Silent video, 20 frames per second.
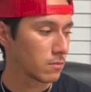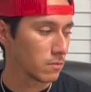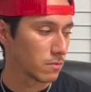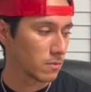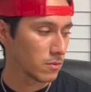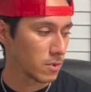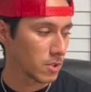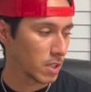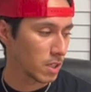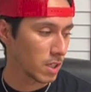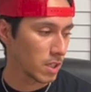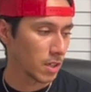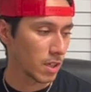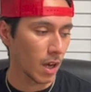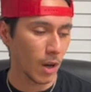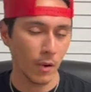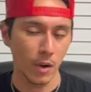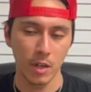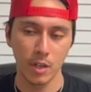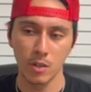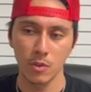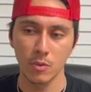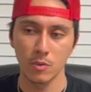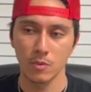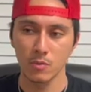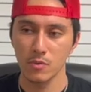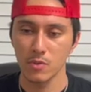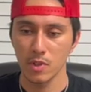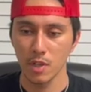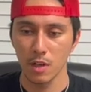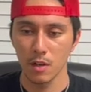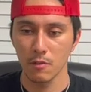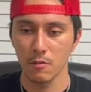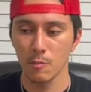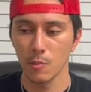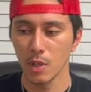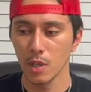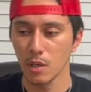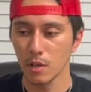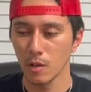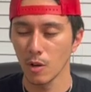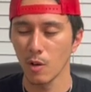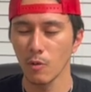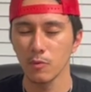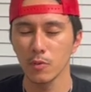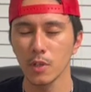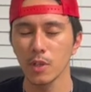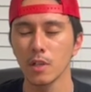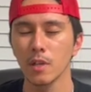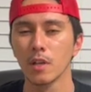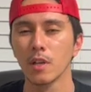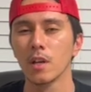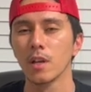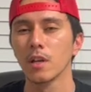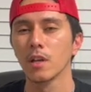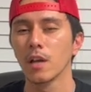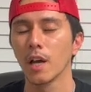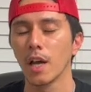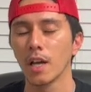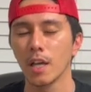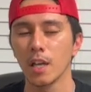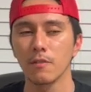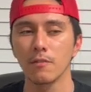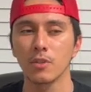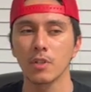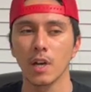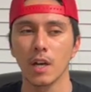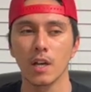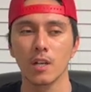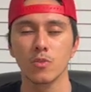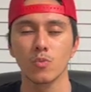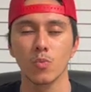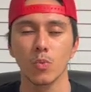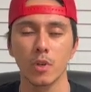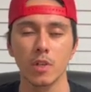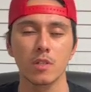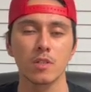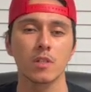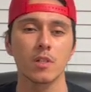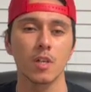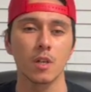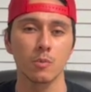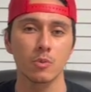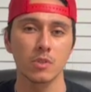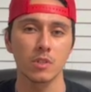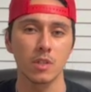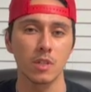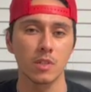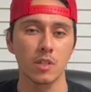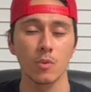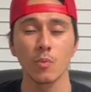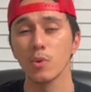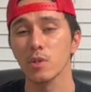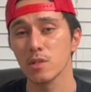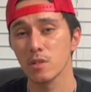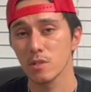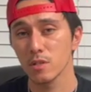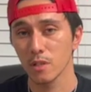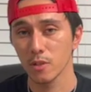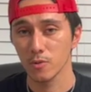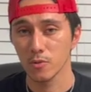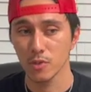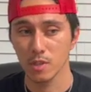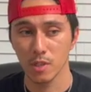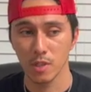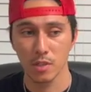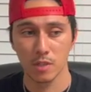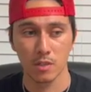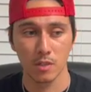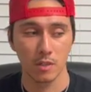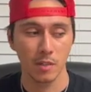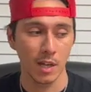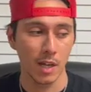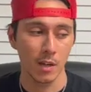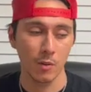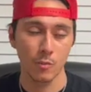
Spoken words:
see how I do and stuff. But hopefully I gave you guys what is a double stitch and what's a single stitch. That